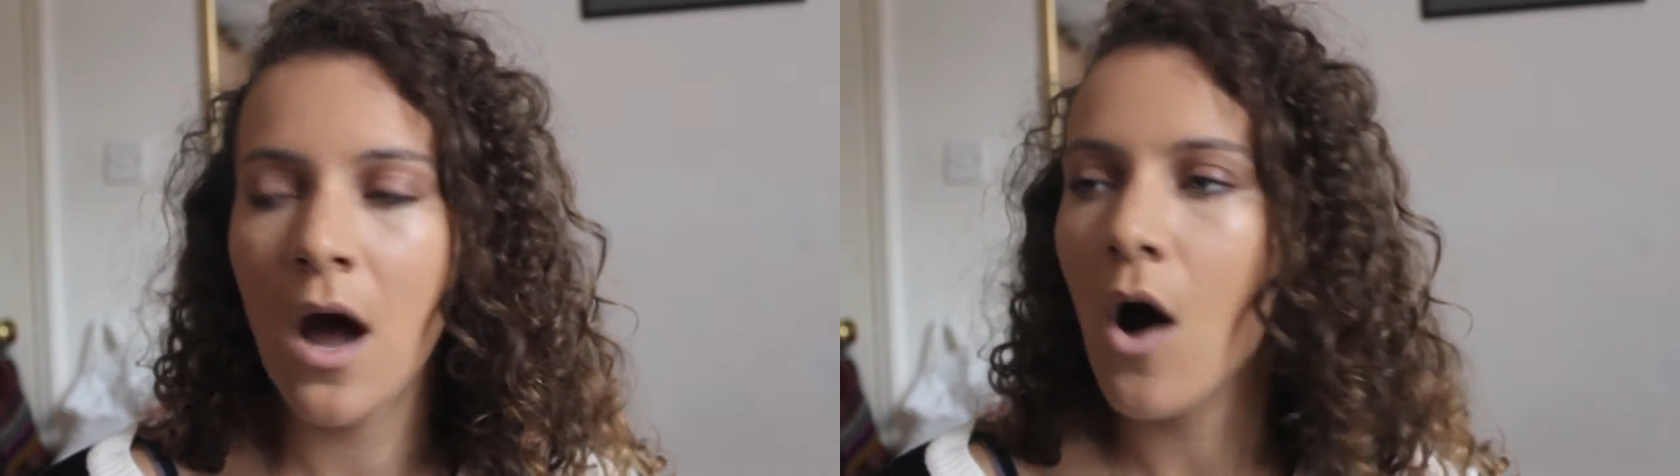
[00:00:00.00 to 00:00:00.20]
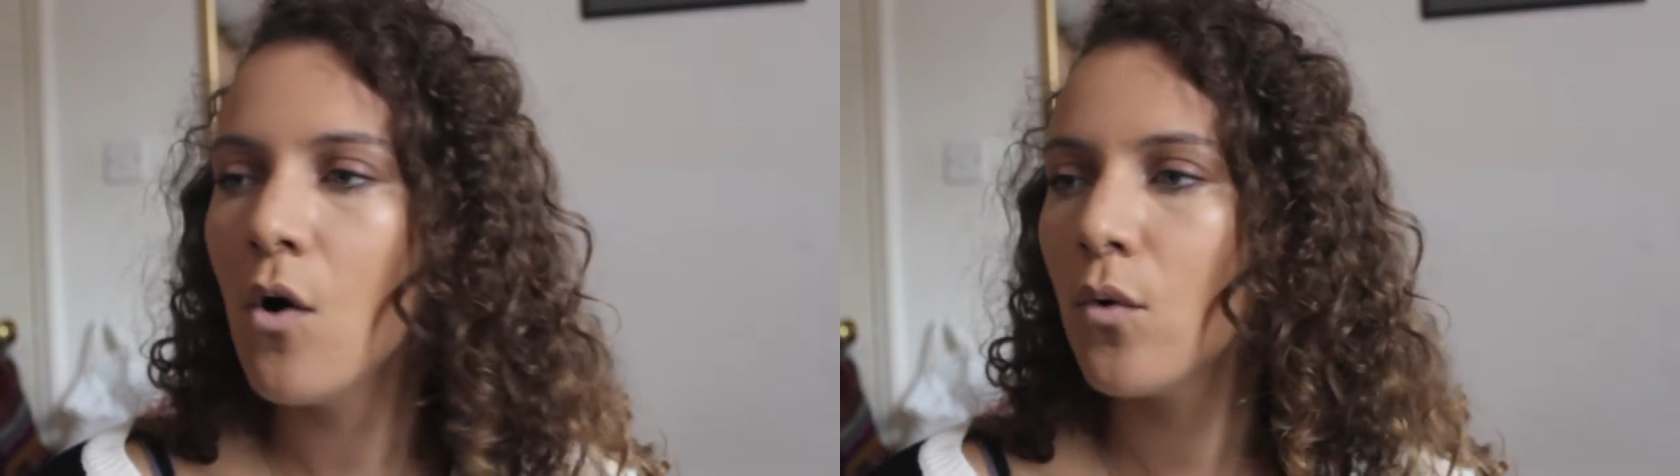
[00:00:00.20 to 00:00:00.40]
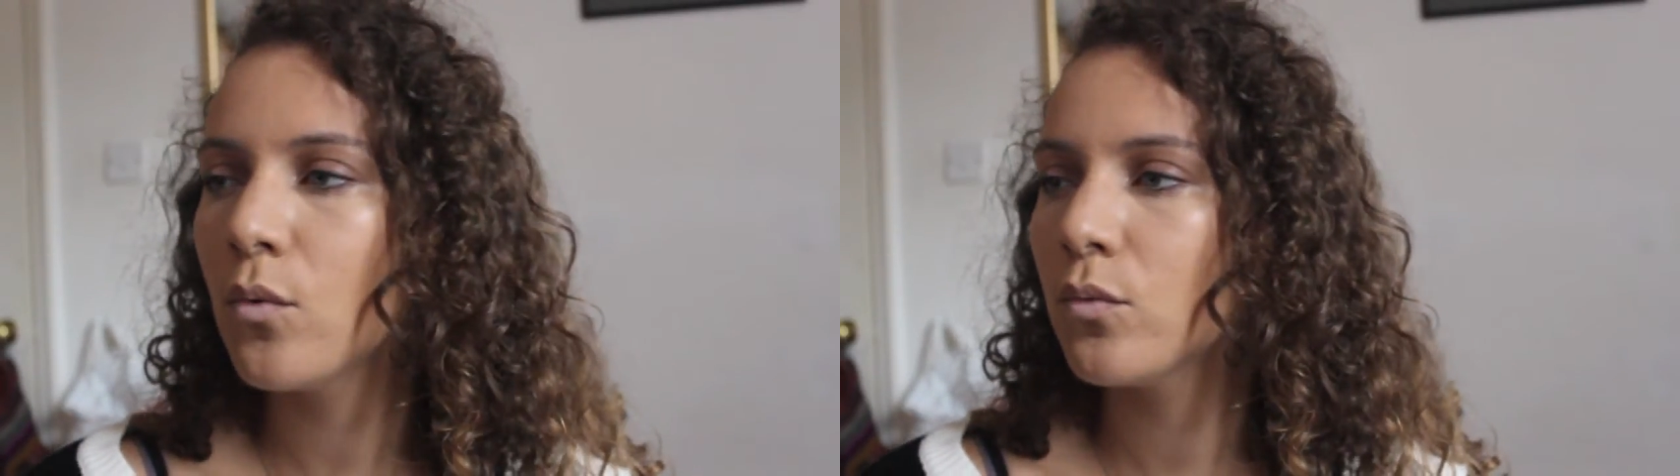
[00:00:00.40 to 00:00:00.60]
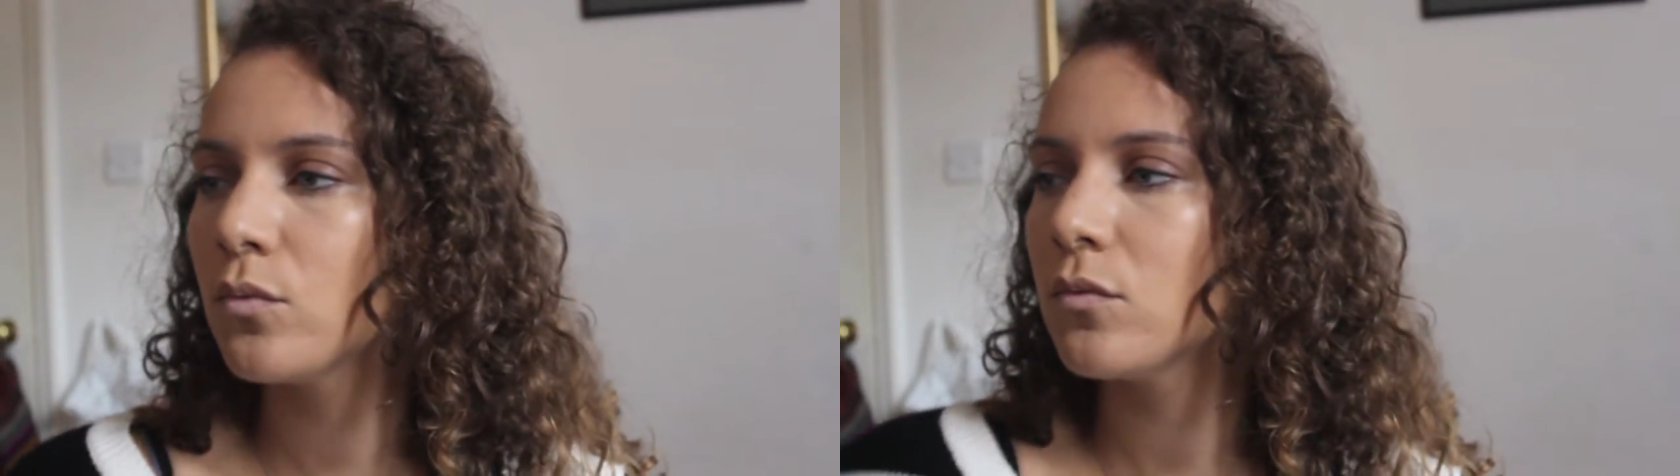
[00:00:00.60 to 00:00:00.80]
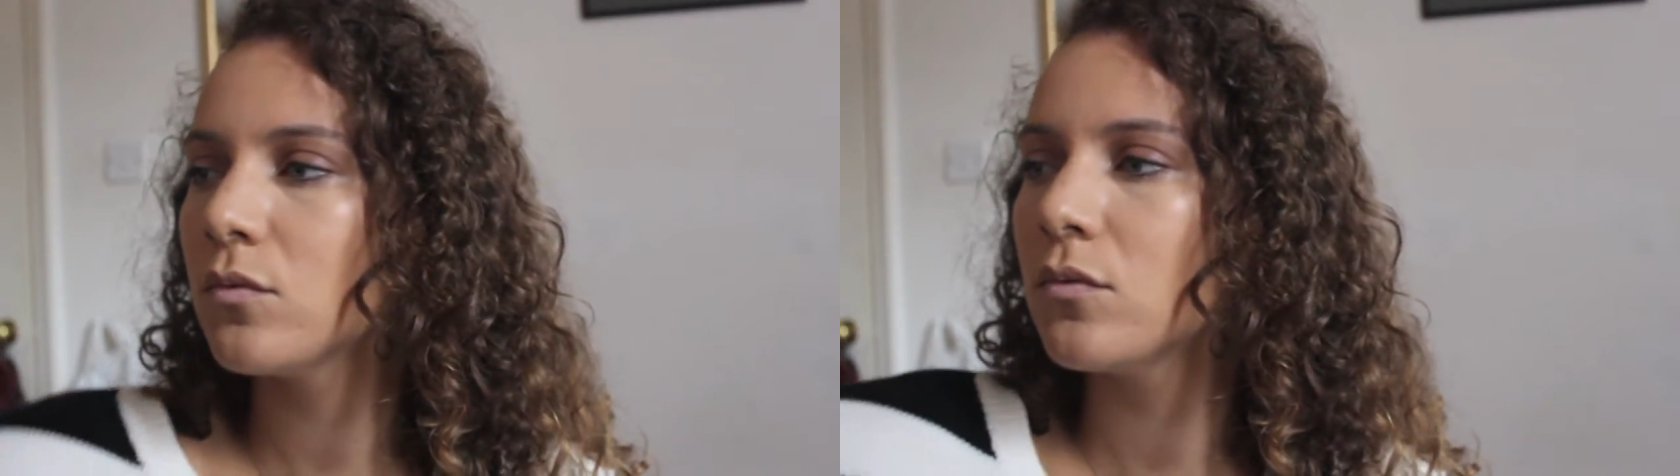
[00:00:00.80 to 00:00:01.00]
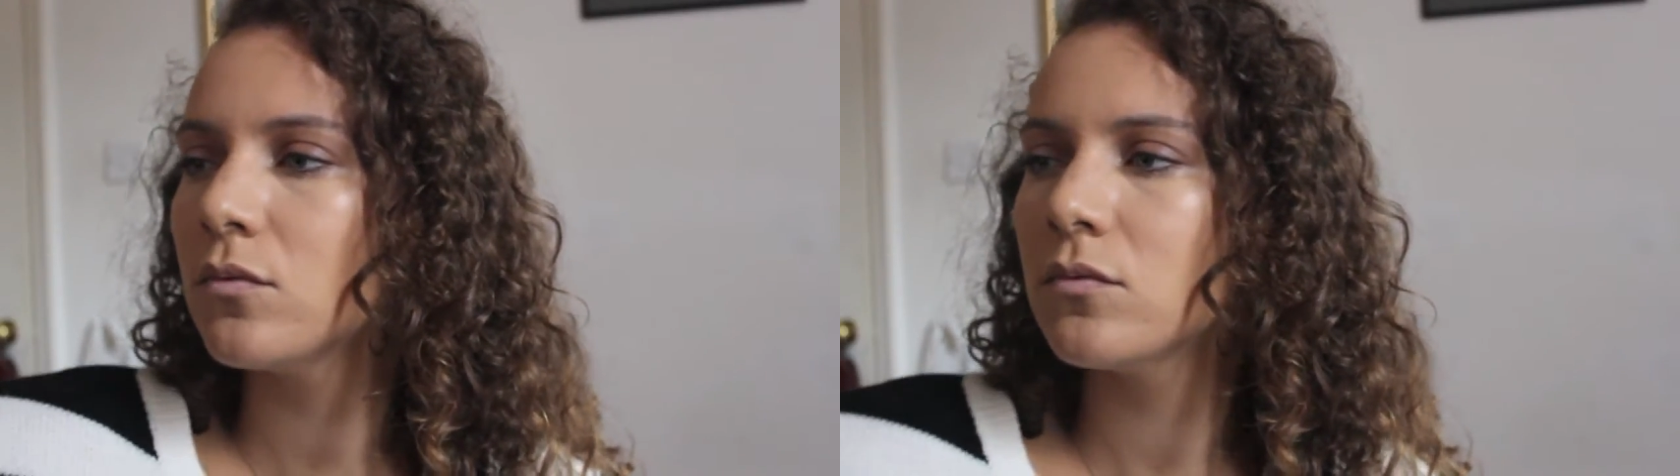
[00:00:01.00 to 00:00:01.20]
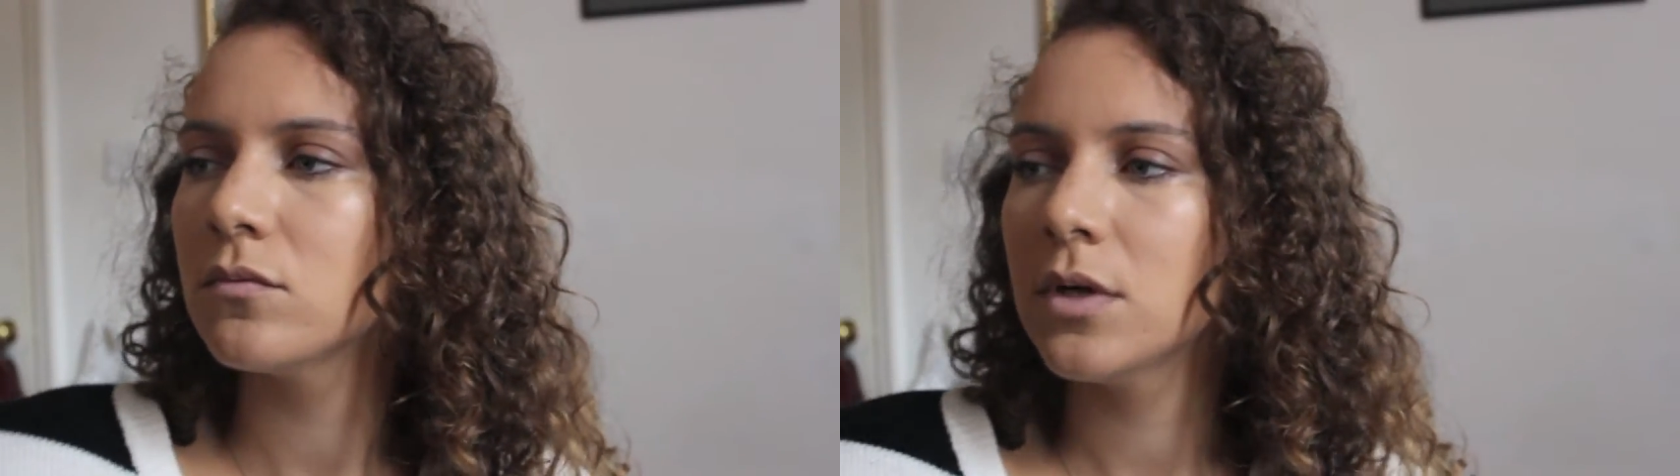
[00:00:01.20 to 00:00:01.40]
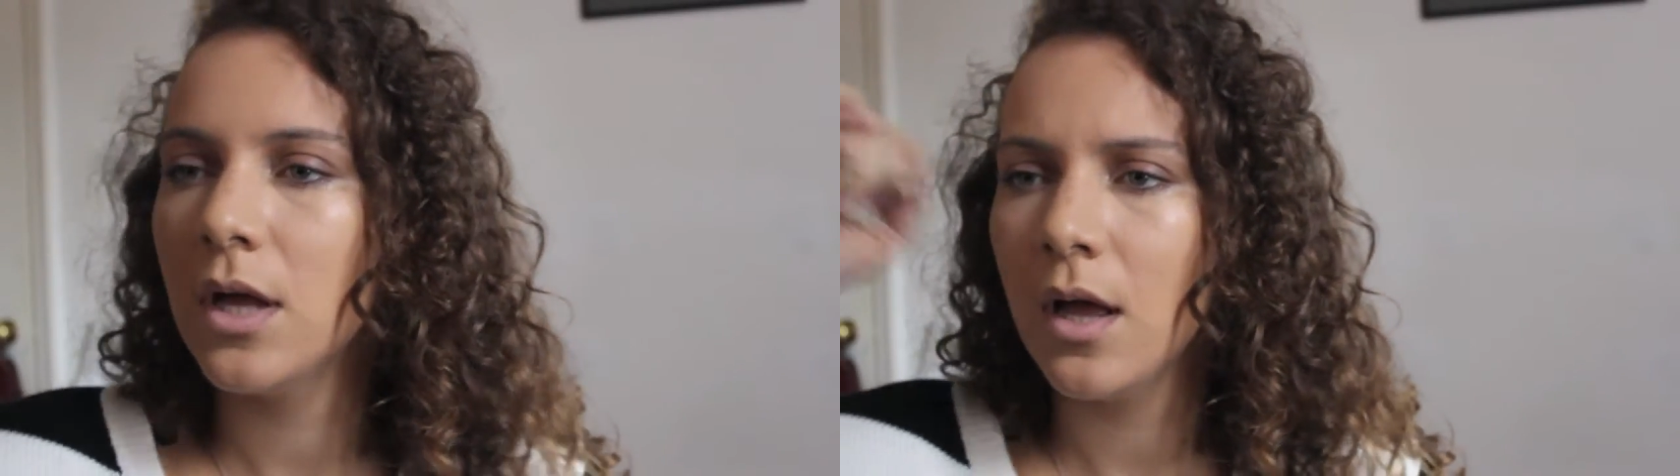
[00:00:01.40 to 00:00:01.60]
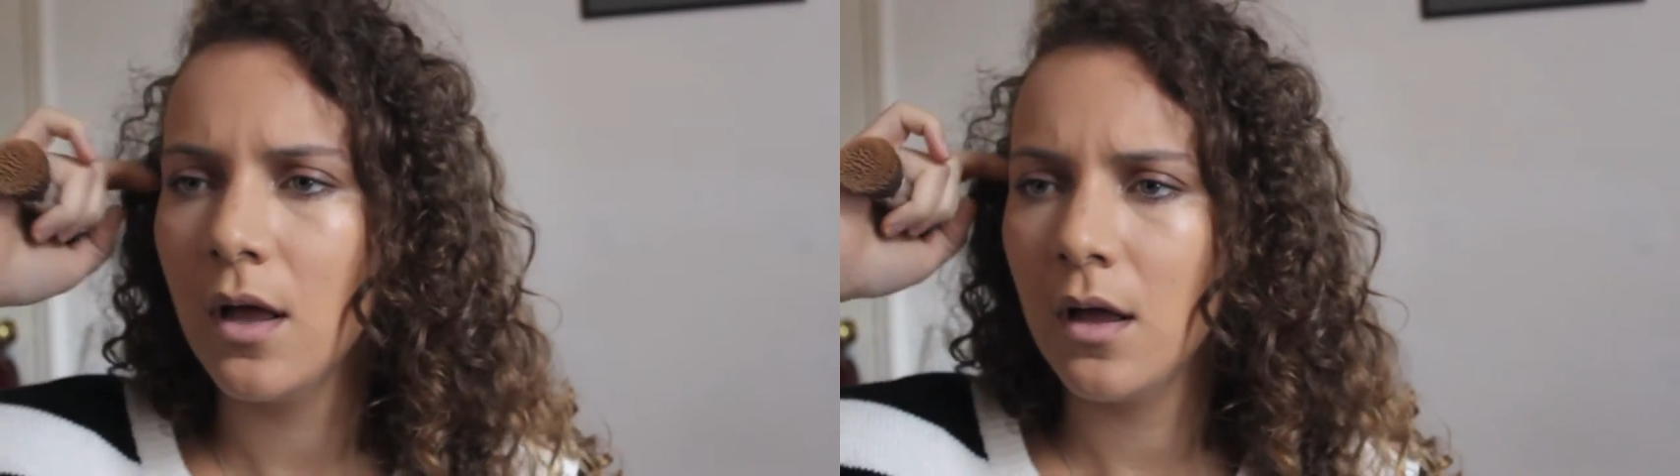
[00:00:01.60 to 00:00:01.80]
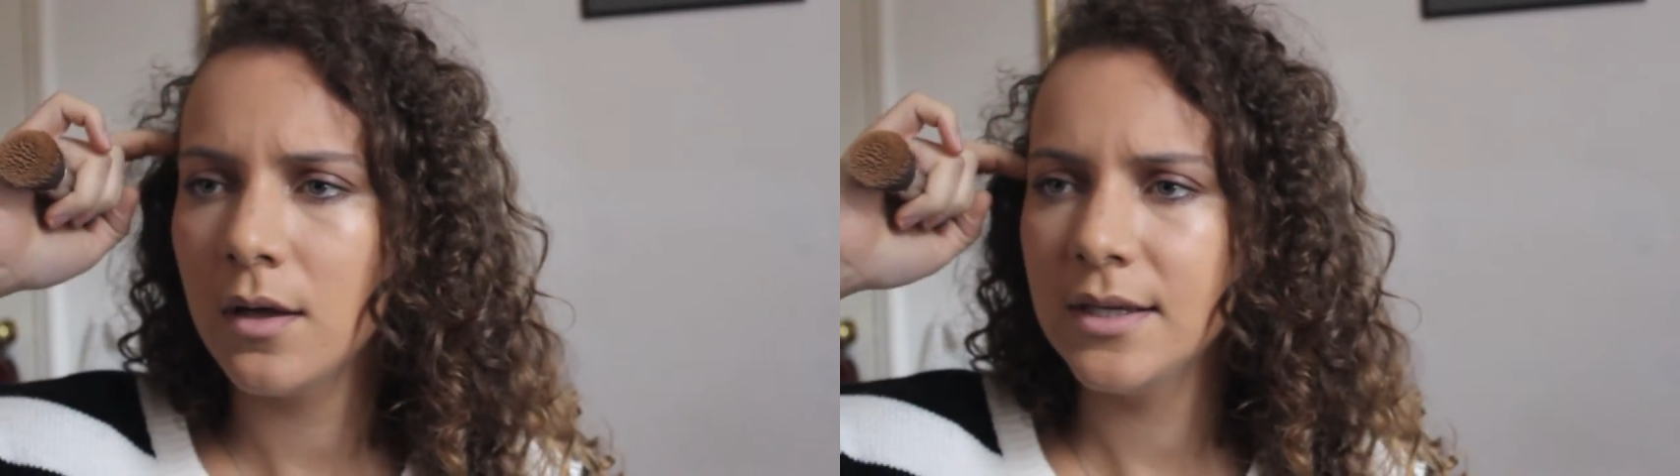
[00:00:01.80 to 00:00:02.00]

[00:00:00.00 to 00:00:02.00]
Oh, uh,